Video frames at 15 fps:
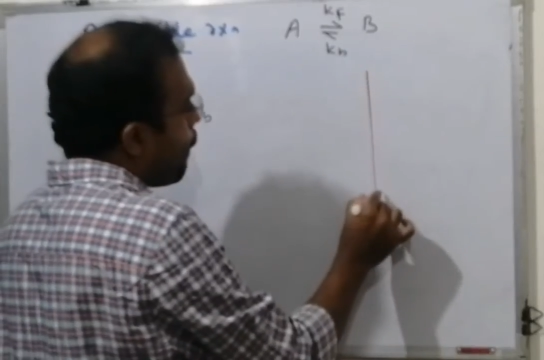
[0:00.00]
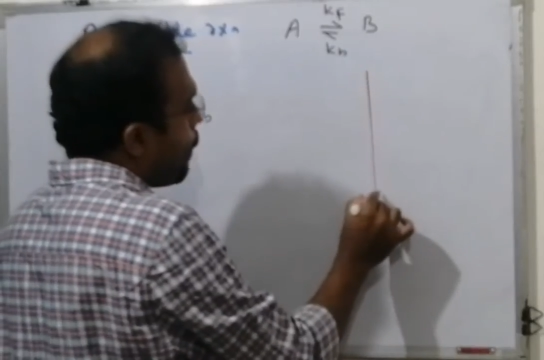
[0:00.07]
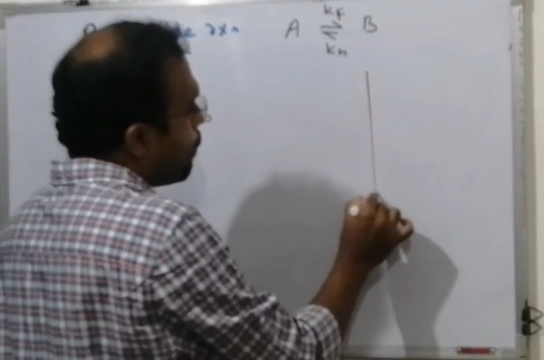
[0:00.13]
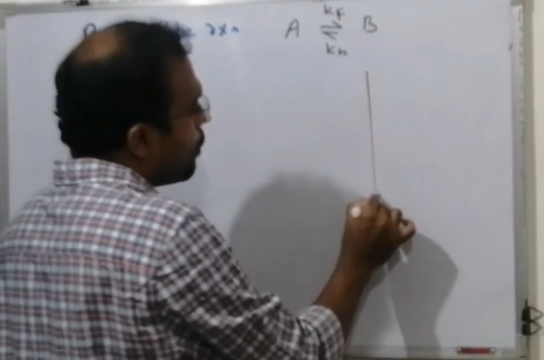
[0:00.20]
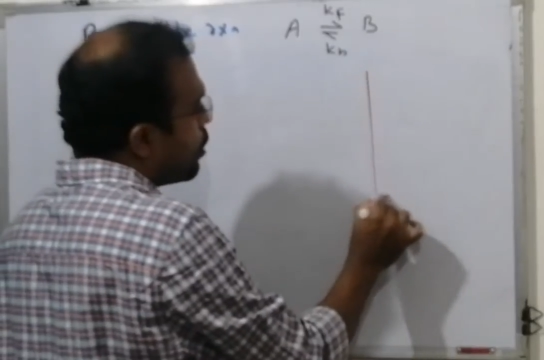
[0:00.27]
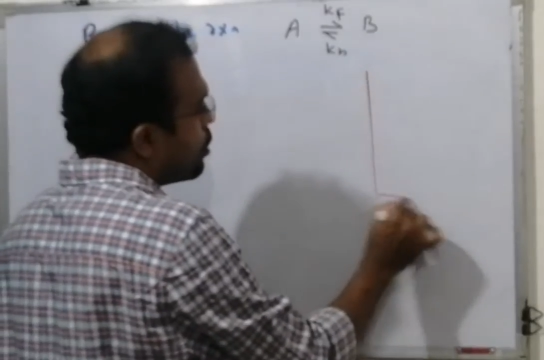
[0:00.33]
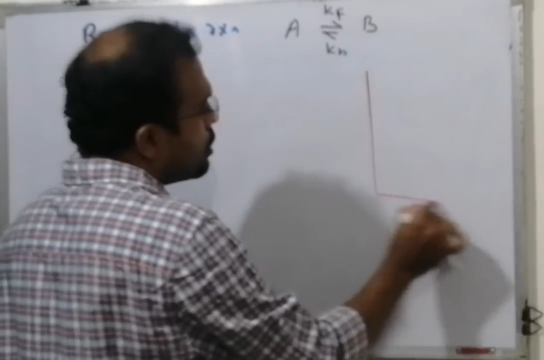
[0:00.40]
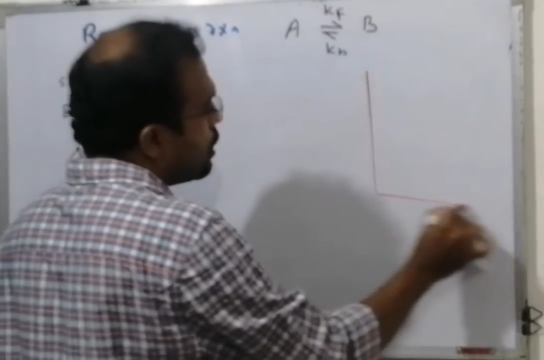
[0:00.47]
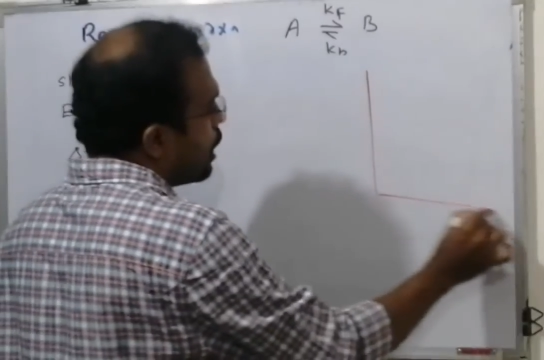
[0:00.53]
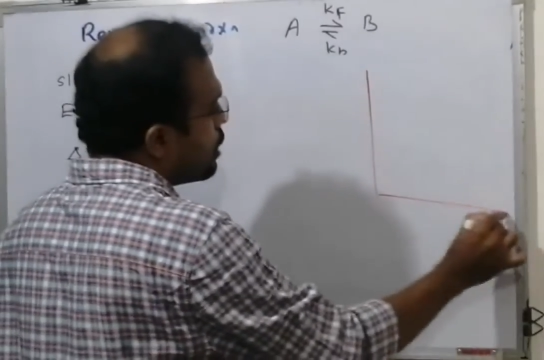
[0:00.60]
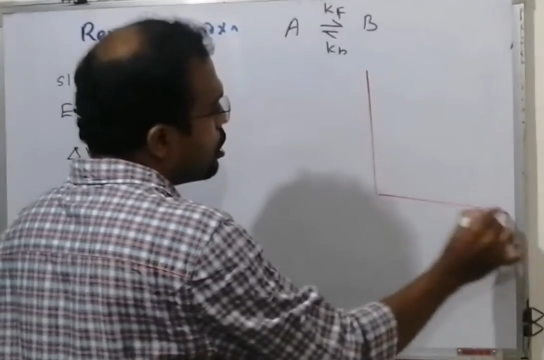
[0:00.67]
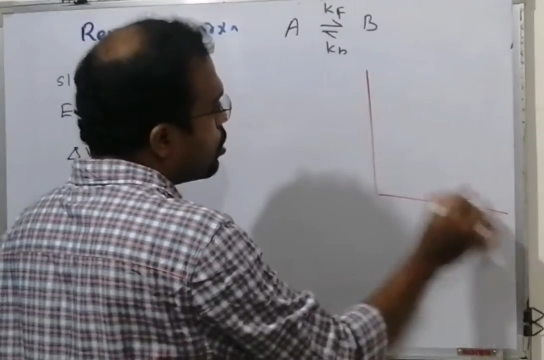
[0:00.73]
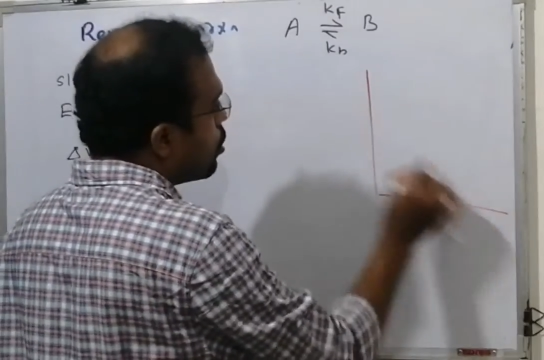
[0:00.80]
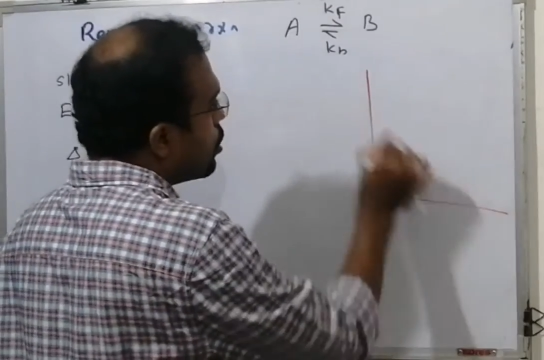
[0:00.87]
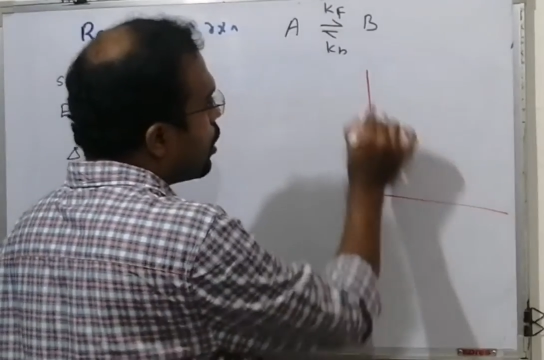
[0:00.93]
because that
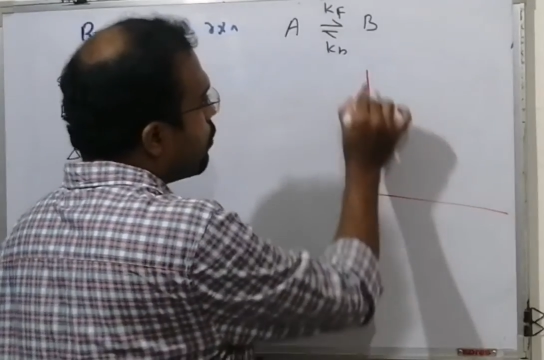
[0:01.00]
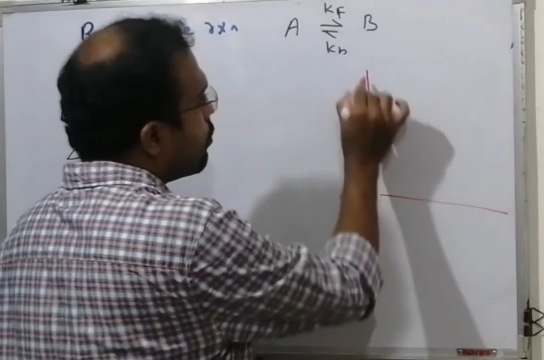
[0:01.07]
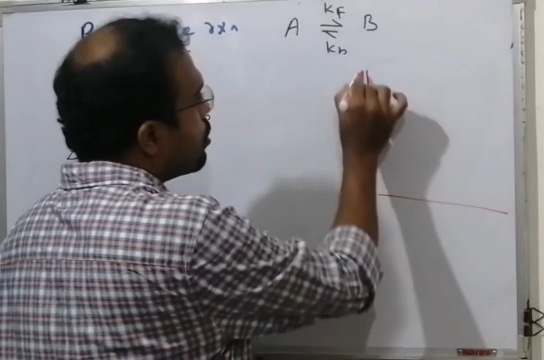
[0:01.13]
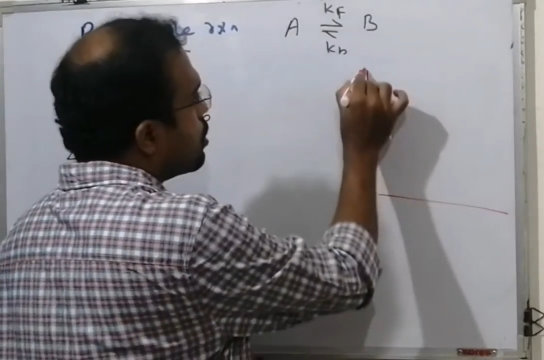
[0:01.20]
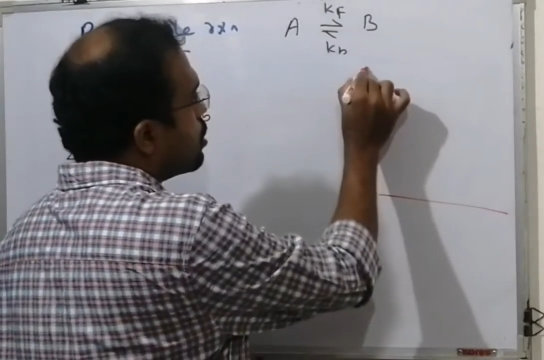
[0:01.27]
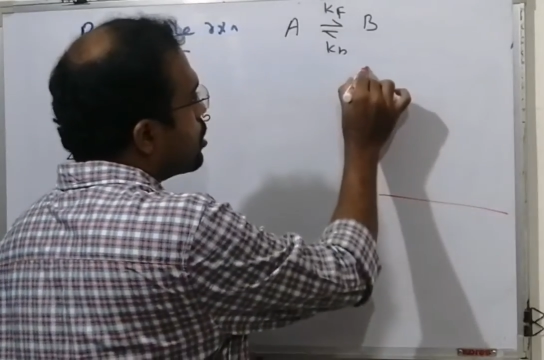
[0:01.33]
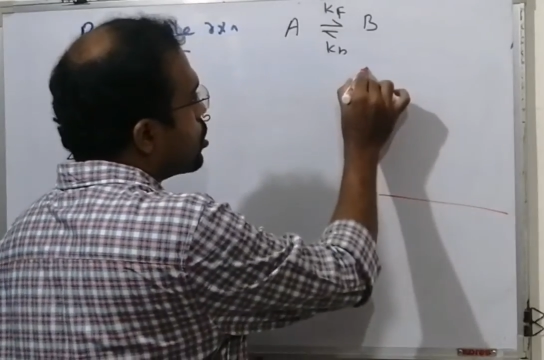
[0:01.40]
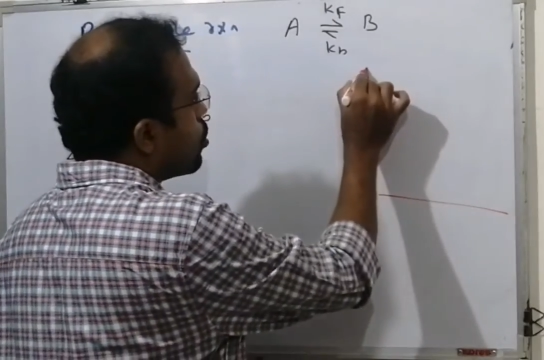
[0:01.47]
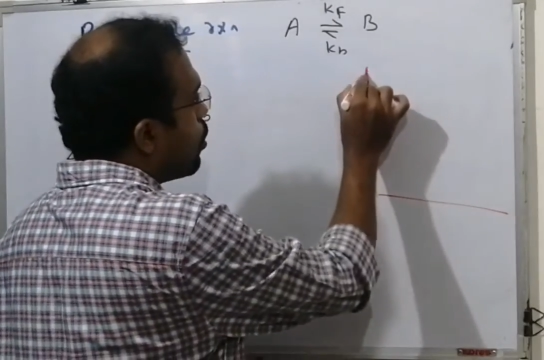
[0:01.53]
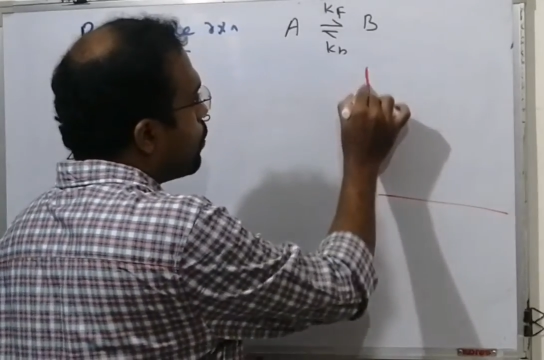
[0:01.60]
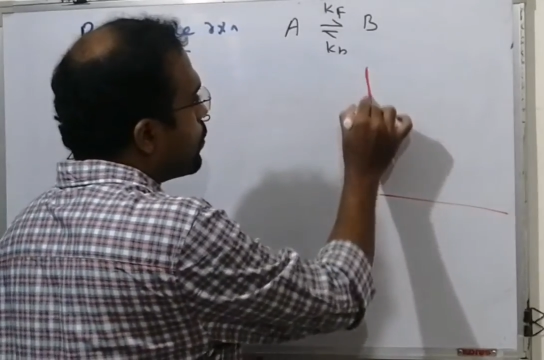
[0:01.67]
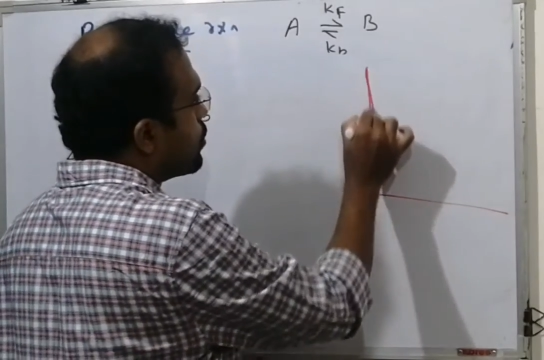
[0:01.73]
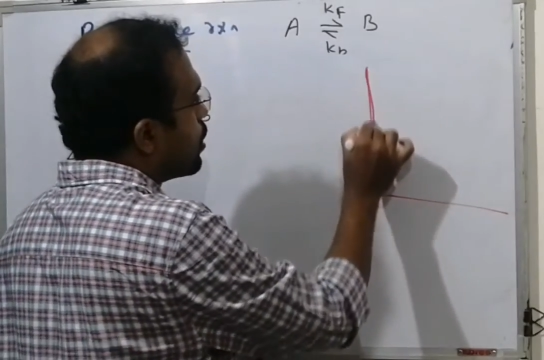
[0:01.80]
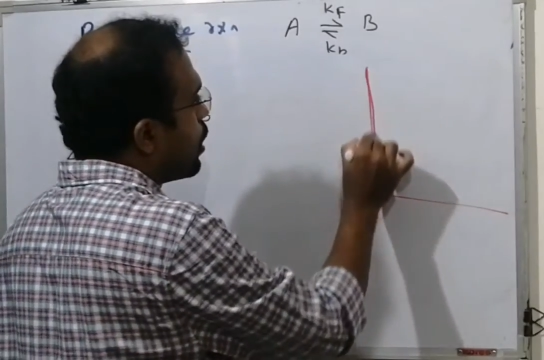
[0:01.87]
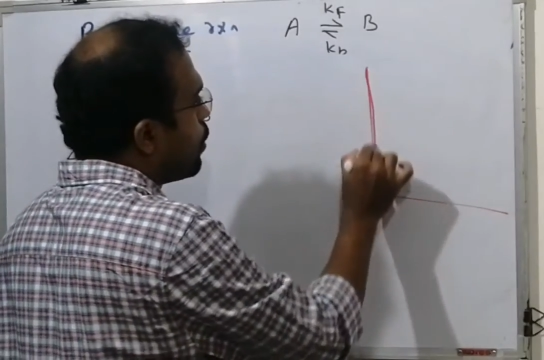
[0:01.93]
is not our scope of
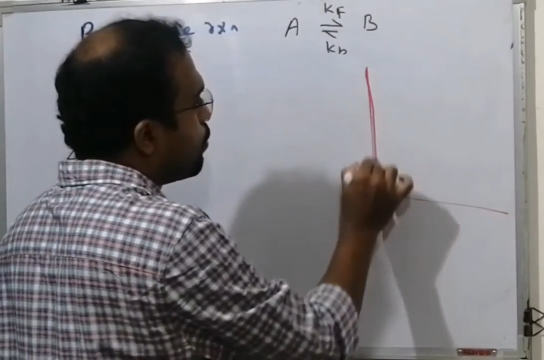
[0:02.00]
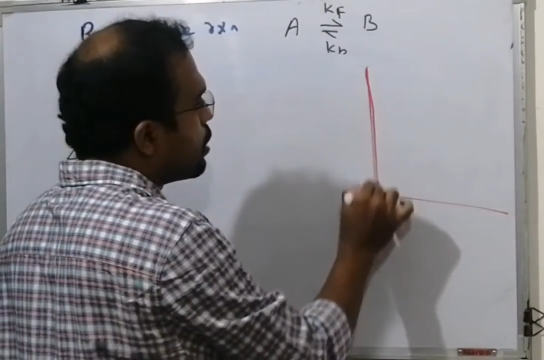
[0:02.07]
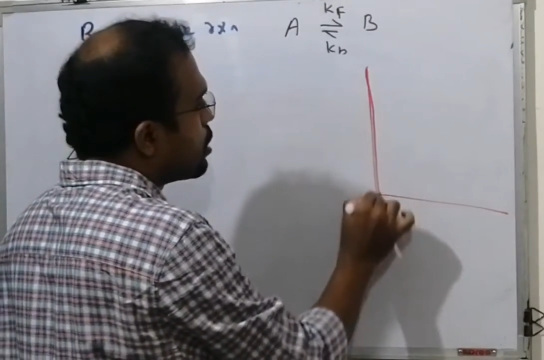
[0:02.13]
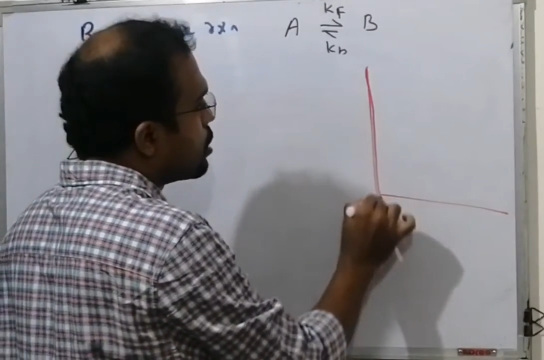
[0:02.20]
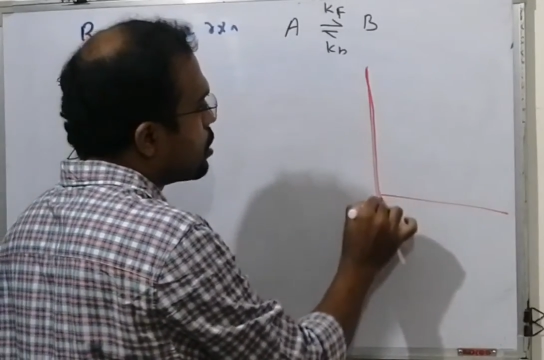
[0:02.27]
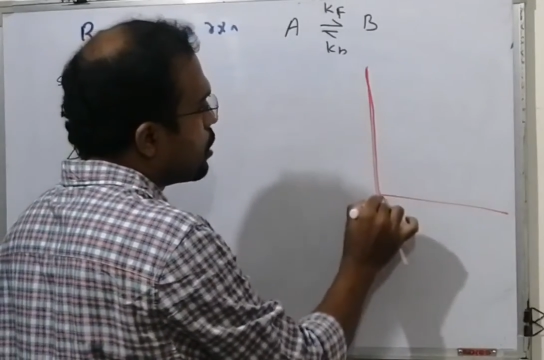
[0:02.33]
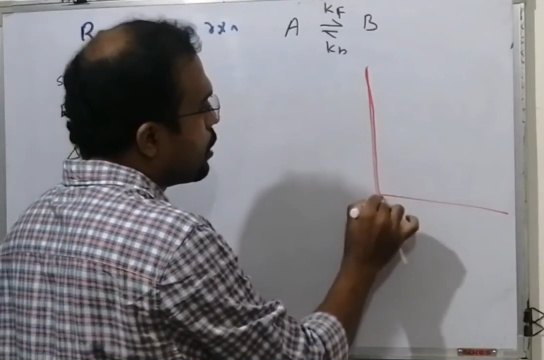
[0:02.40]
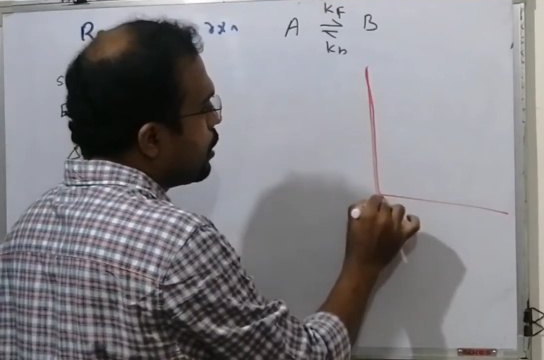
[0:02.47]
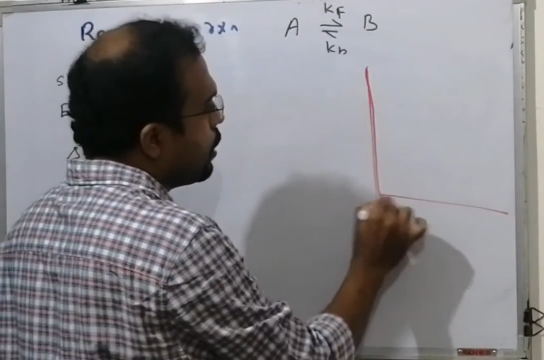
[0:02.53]
syllabus.